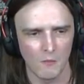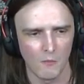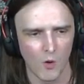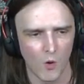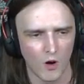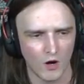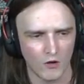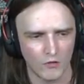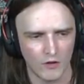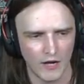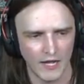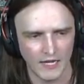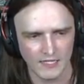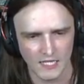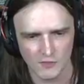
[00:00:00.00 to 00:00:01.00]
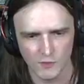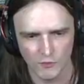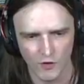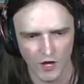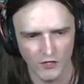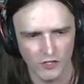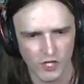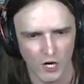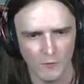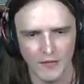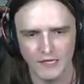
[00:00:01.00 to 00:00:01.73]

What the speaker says: more rings as we run, jump,